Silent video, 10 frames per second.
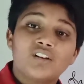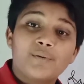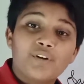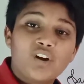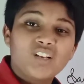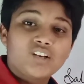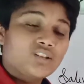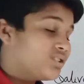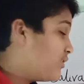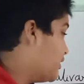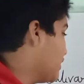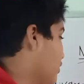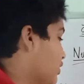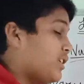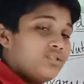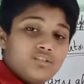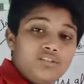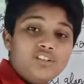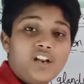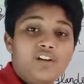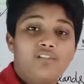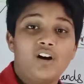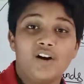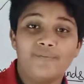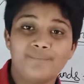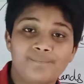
chemicals also will go into the saliva.